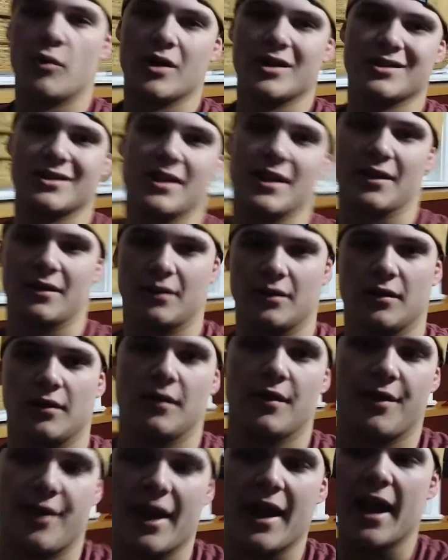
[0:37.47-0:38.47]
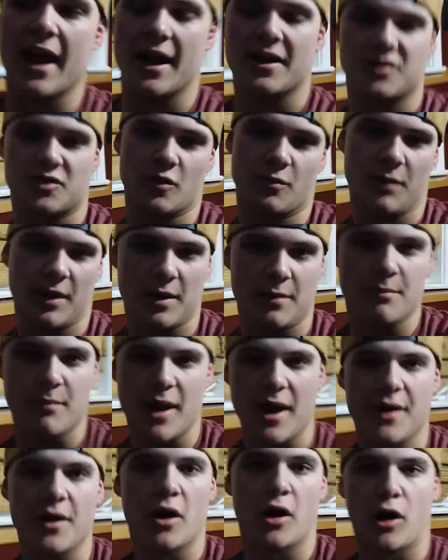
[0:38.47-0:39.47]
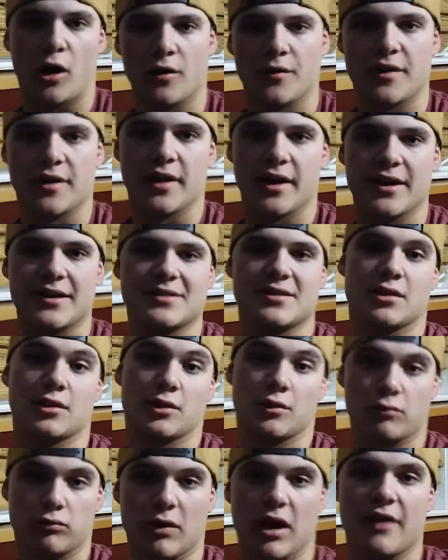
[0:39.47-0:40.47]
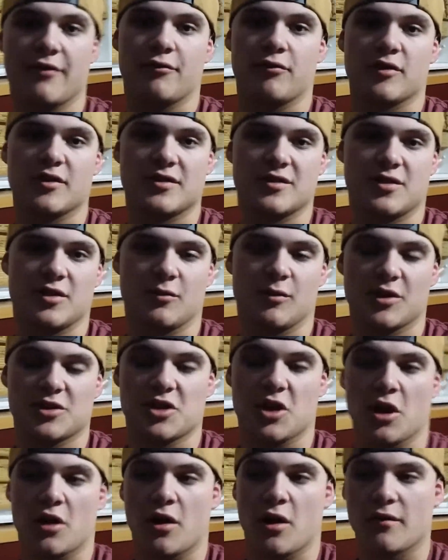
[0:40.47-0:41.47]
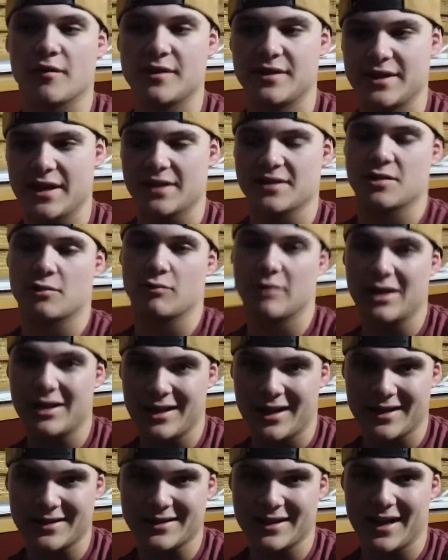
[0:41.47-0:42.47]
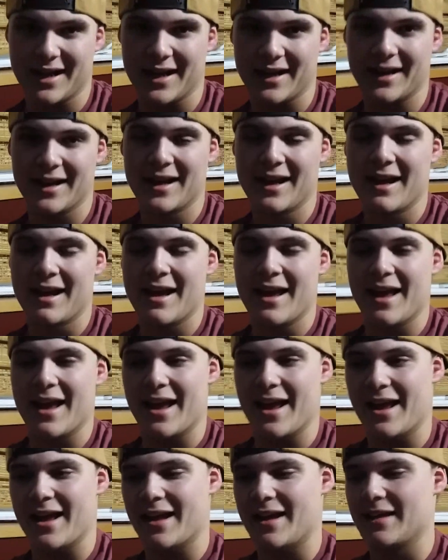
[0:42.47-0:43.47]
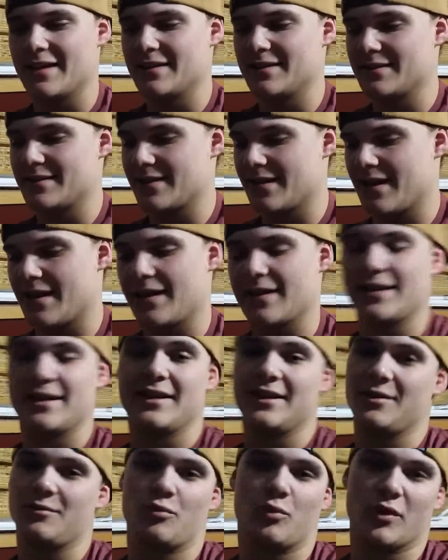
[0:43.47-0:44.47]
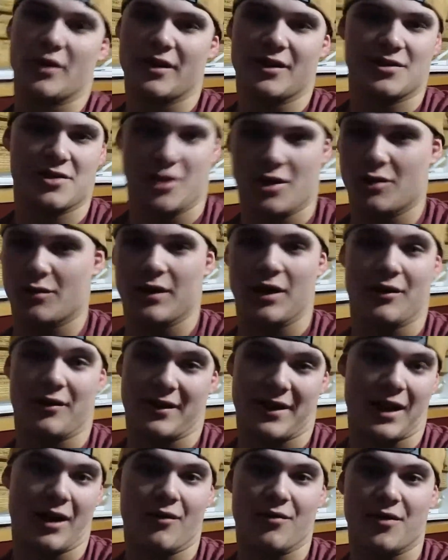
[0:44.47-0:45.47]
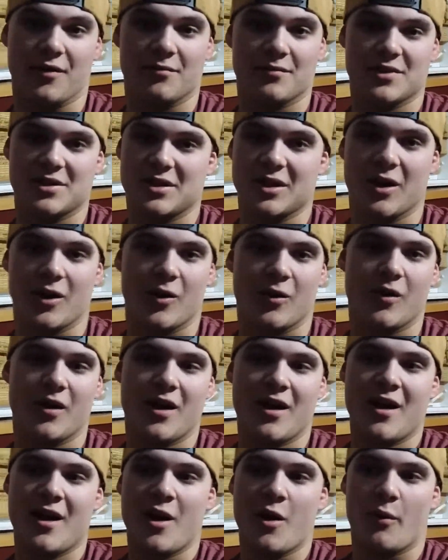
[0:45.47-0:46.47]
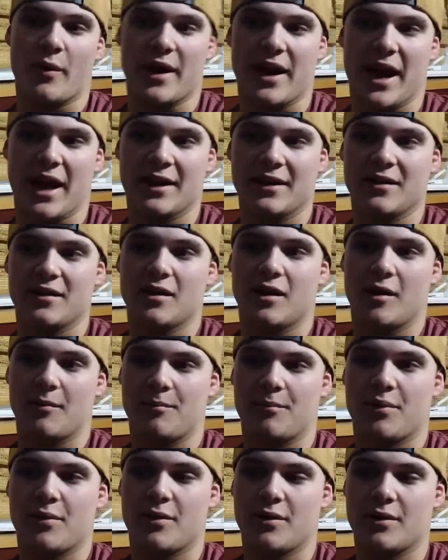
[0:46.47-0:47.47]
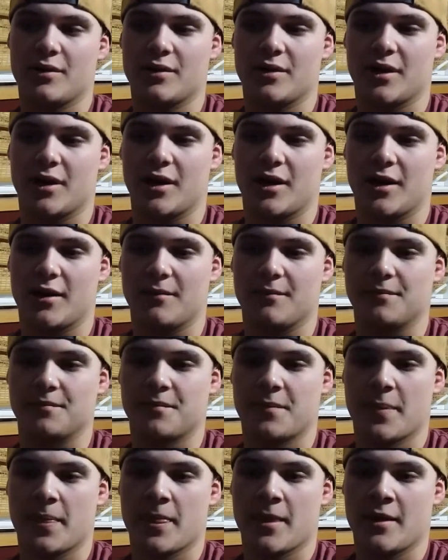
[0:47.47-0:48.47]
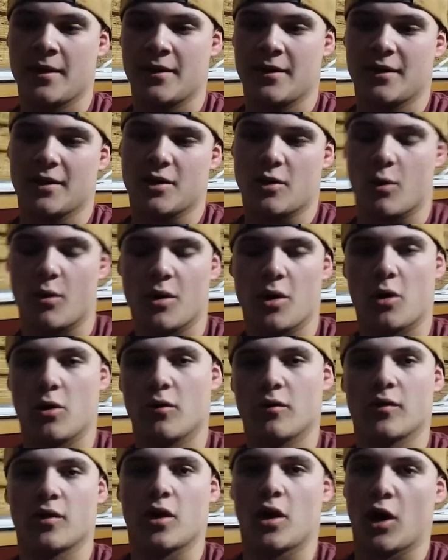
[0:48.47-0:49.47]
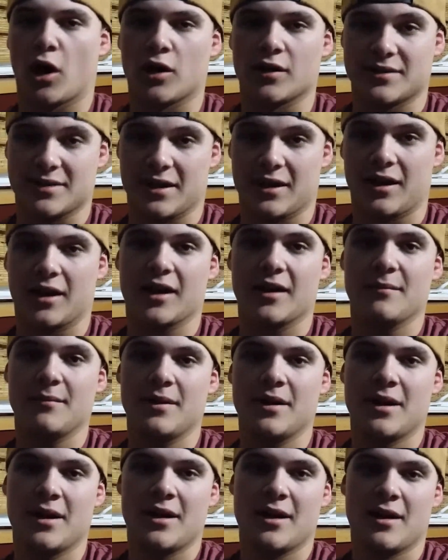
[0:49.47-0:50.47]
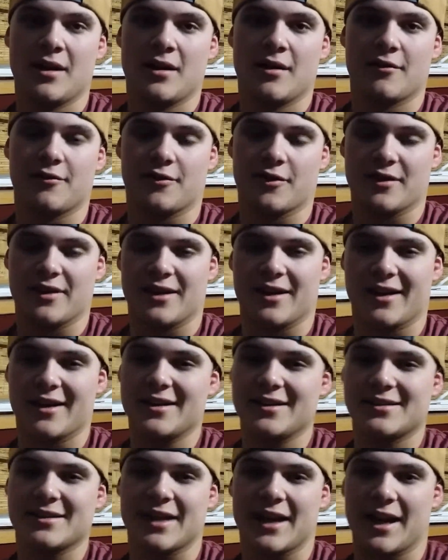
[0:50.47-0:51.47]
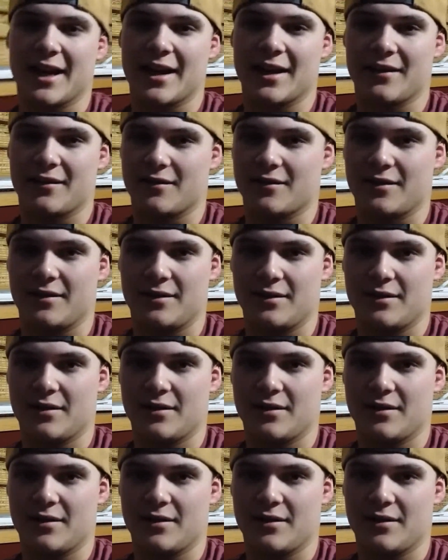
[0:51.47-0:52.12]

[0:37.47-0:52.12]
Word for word: was like they had too many men on the ice. The ref was too much of a dick to realize that, and uh, he wouldn't turn around and count them. So we ended up um, going over our time for the ice, and